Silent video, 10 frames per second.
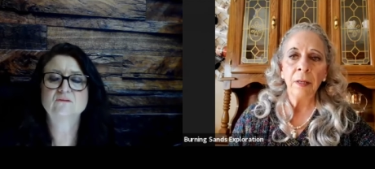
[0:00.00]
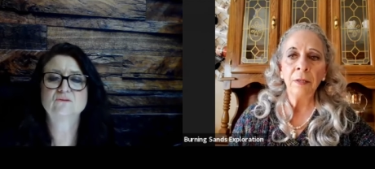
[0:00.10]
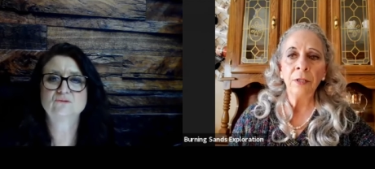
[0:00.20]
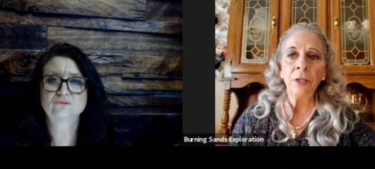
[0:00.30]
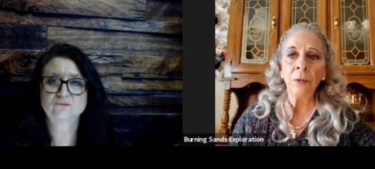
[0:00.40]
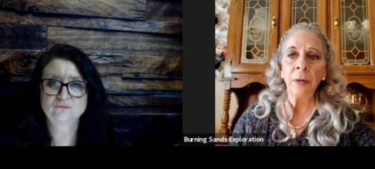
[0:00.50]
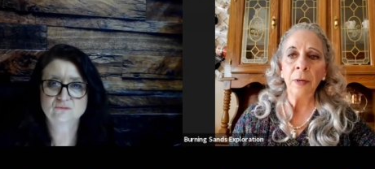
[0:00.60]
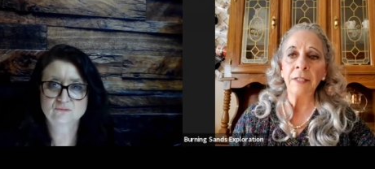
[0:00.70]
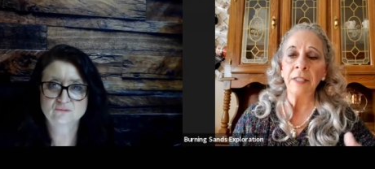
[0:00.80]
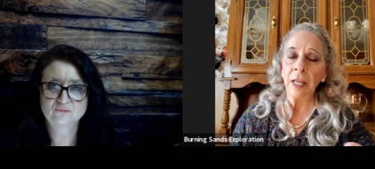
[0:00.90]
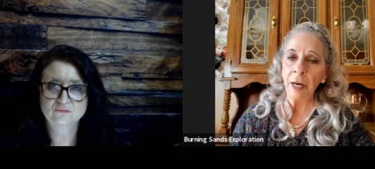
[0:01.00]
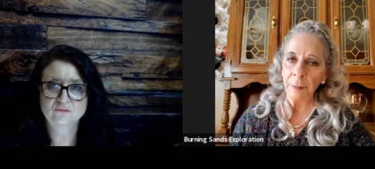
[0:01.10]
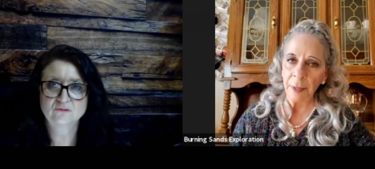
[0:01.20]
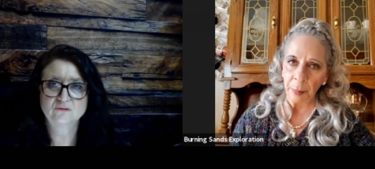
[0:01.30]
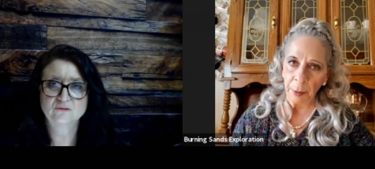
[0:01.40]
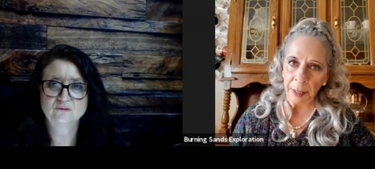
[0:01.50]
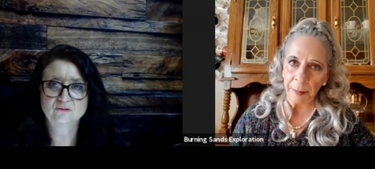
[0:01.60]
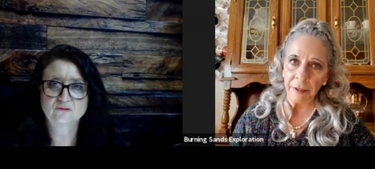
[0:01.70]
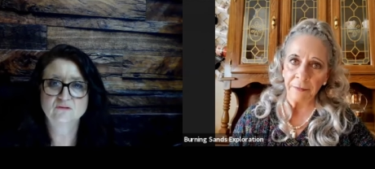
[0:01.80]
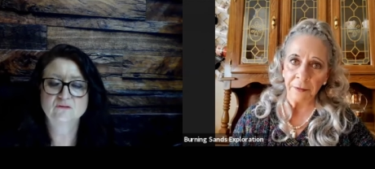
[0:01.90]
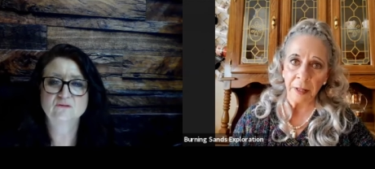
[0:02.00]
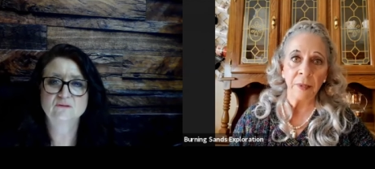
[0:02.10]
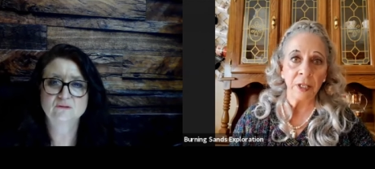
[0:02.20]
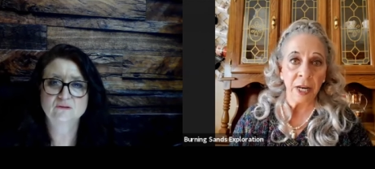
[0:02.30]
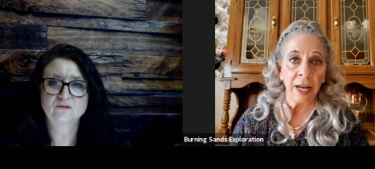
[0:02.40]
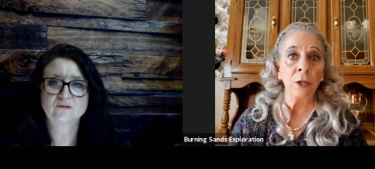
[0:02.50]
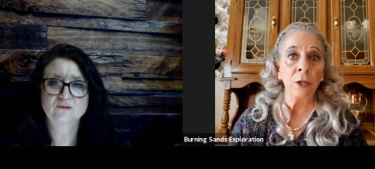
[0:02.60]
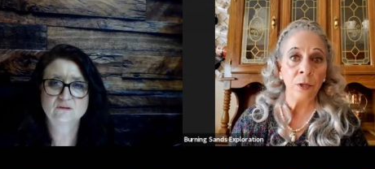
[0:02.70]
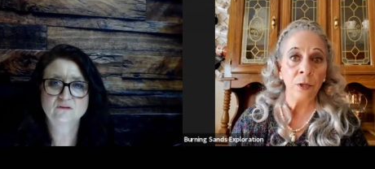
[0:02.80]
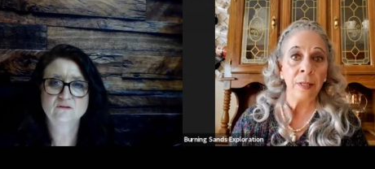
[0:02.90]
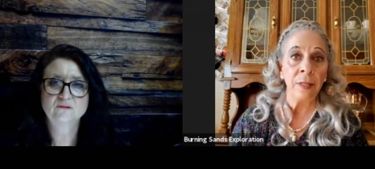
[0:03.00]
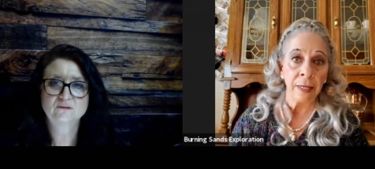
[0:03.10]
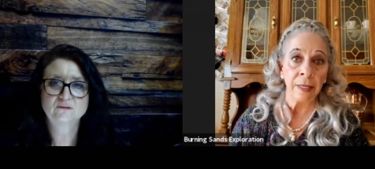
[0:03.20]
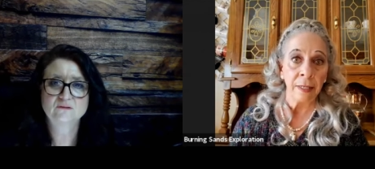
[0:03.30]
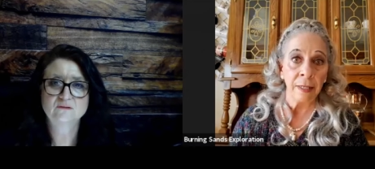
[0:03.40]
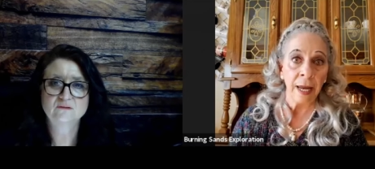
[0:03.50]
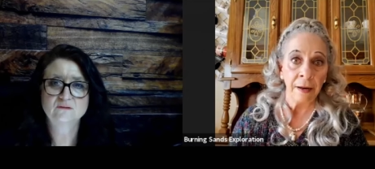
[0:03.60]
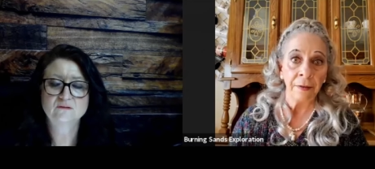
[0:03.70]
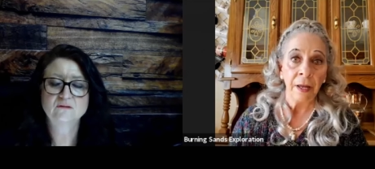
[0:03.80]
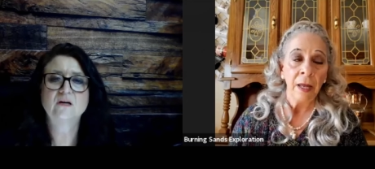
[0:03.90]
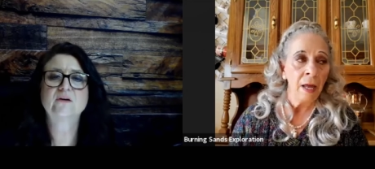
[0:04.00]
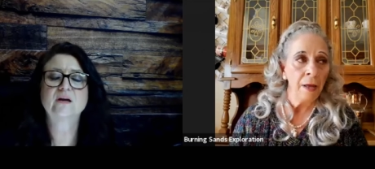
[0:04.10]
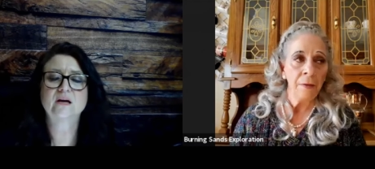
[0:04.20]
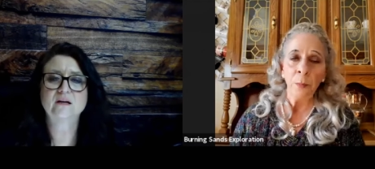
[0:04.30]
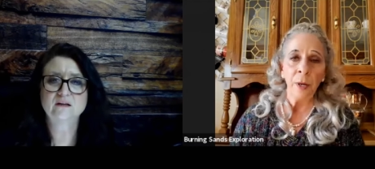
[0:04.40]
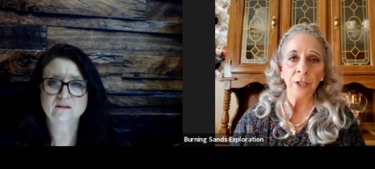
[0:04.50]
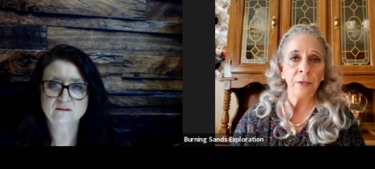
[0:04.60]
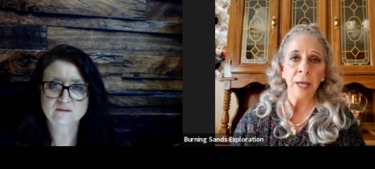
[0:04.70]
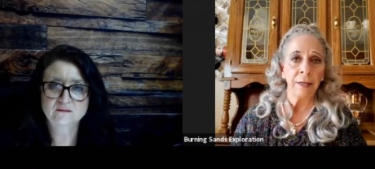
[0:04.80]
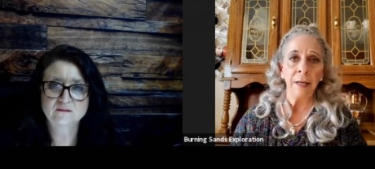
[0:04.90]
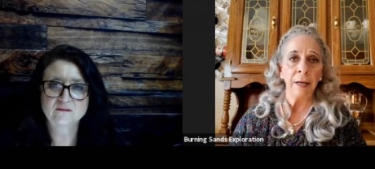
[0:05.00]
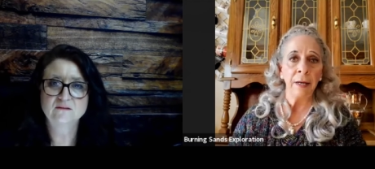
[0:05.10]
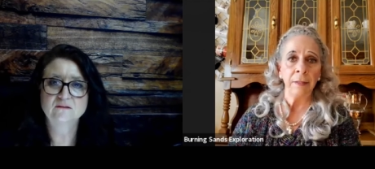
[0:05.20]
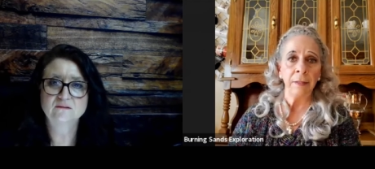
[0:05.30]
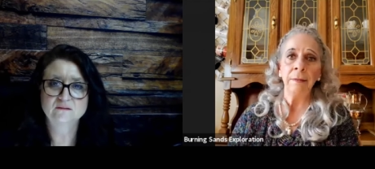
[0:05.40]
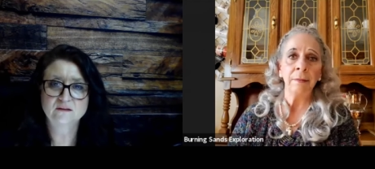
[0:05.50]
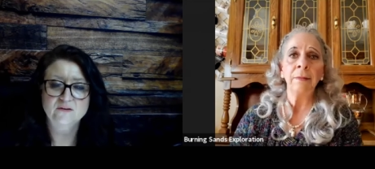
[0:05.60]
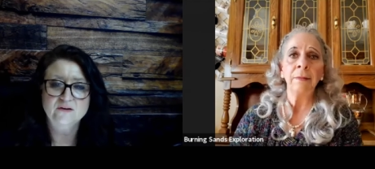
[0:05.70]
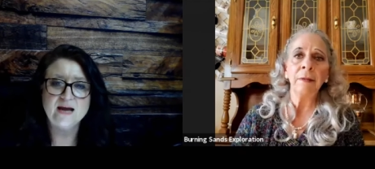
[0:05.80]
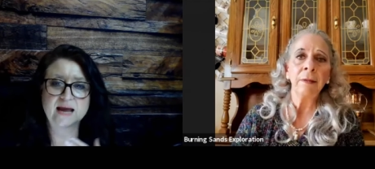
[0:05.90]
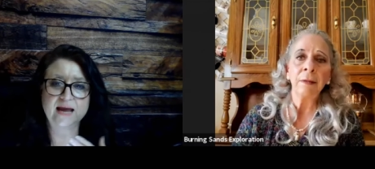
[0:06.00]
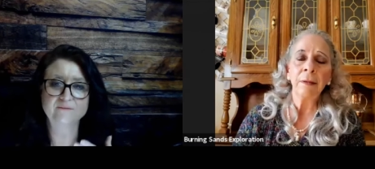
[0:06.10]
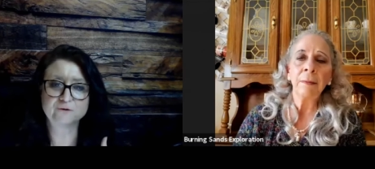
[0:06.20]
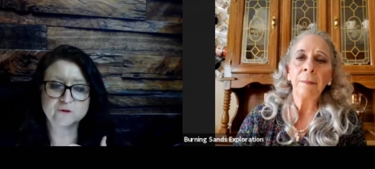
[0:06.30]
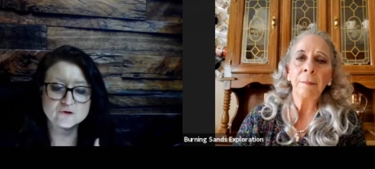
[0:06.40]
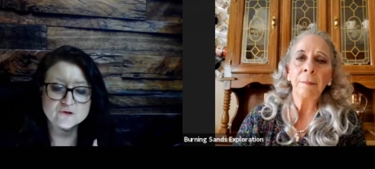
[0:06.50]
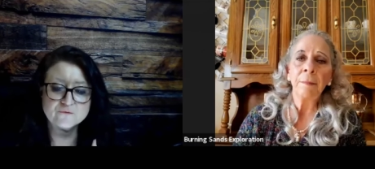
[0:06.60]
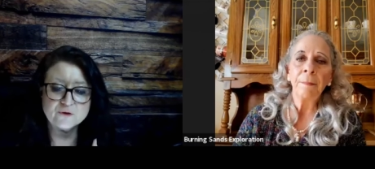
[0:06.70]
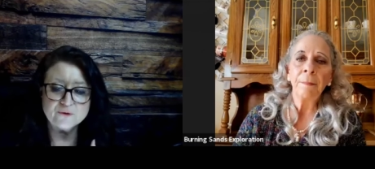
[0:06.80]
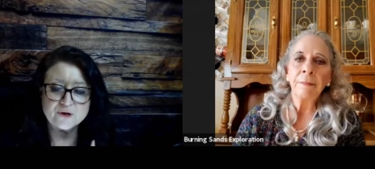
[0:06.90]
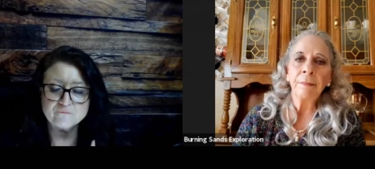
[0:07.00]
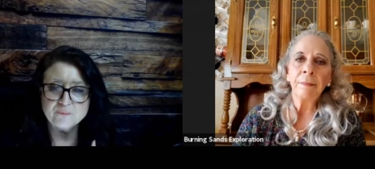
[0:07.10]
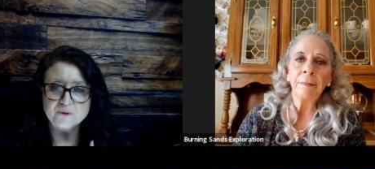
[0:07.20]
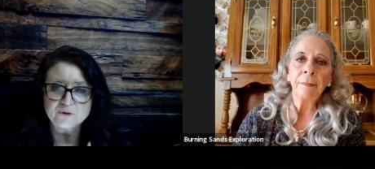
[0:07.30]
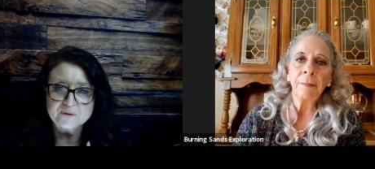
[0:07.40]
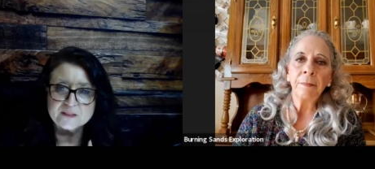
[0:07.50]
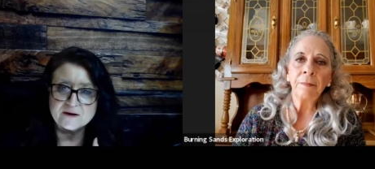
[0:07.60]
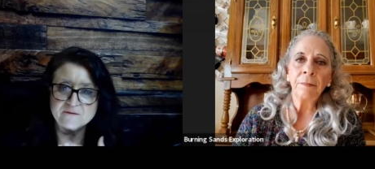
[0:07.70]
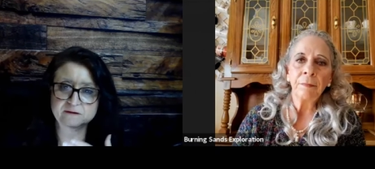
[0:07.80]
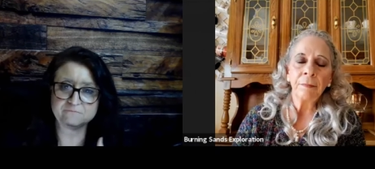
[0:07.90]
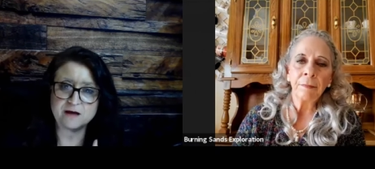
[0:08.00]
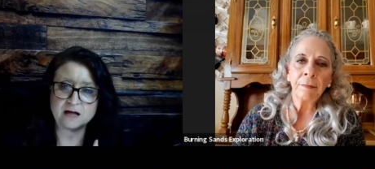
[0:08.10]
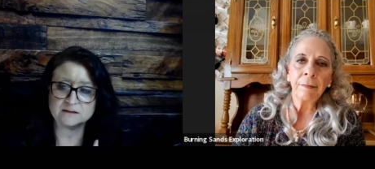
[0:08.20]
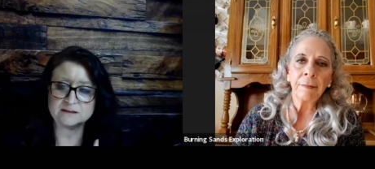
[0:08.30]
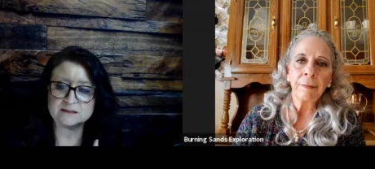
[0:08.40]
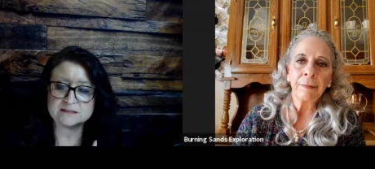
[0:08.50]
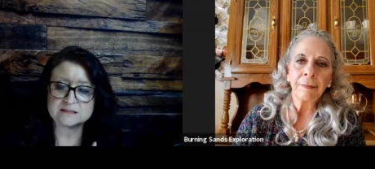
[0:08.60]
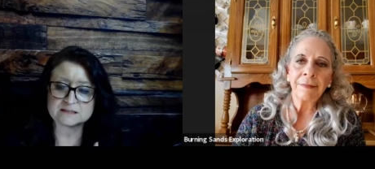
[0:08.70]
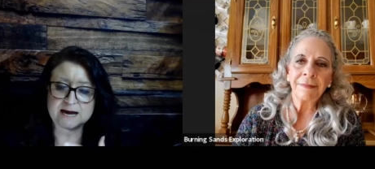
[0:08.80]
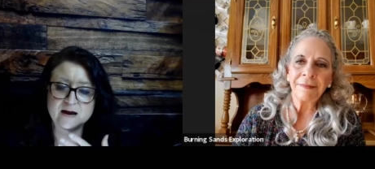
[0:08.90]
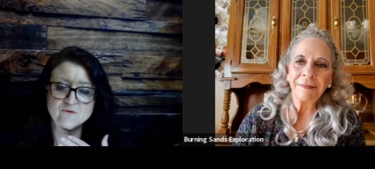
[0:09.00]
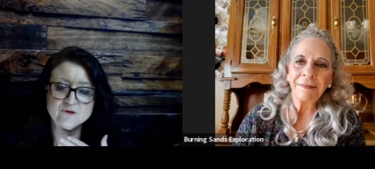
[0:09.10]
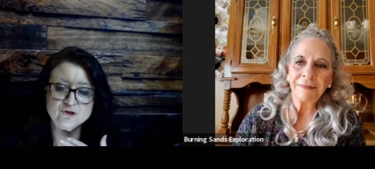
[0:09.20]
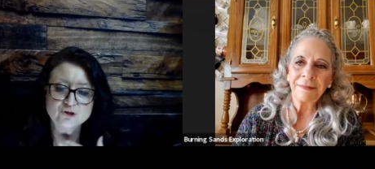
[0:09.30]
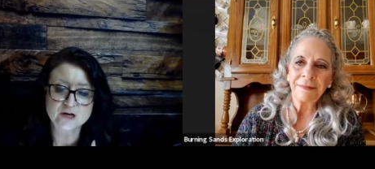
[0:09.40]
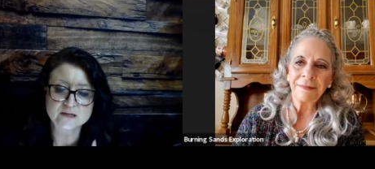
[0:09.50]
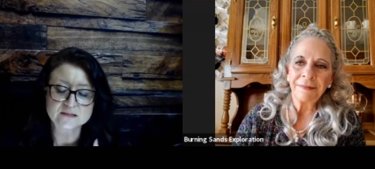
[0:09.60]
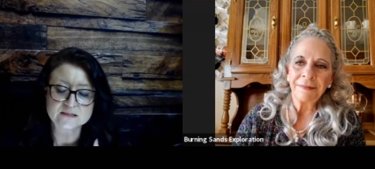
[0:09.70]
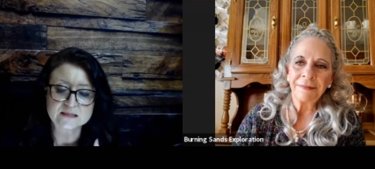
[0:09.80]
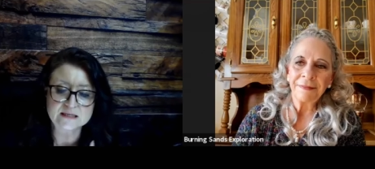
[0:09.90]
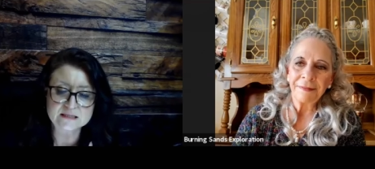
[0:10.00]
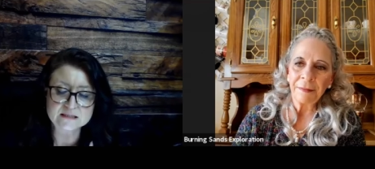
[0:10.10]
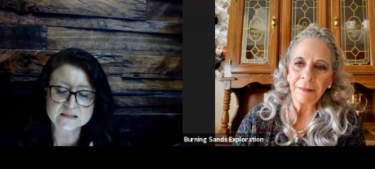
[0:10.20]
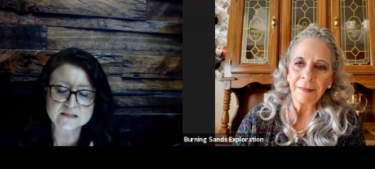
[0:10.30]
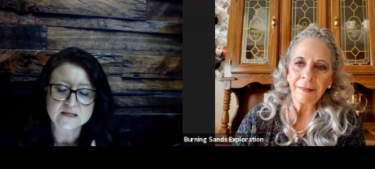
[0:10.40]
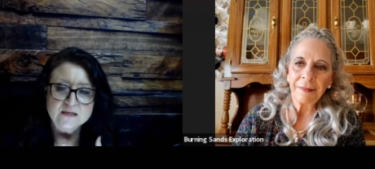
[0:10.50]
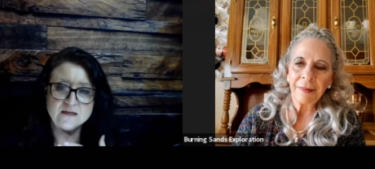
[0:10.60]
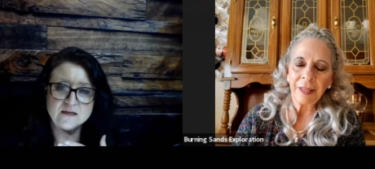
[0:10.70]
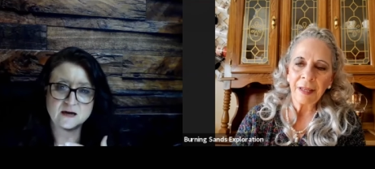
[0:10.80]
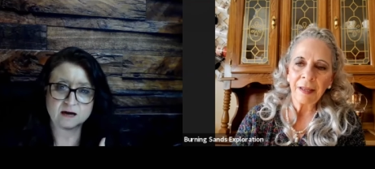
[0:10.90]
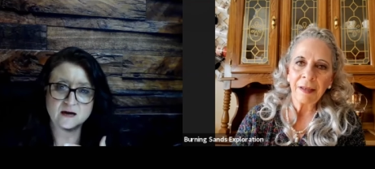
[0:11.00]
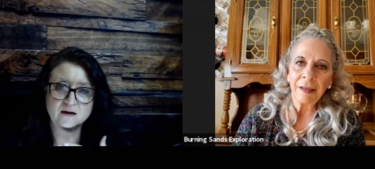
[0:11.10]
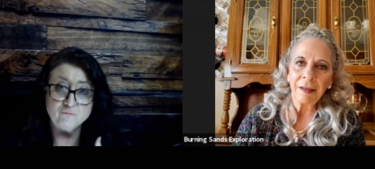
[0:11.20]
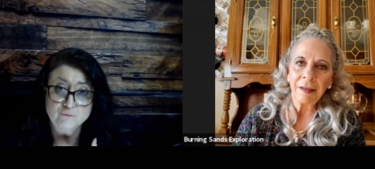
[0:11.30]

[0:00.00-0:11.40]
Speaker 1: to and set up an appointment for them to take you to the hidden cave. Okay. Otherwise, you couldn't get in.
Speaker 2: Okay, and for those of you who are not familiar with the area, Fallon is a town just east of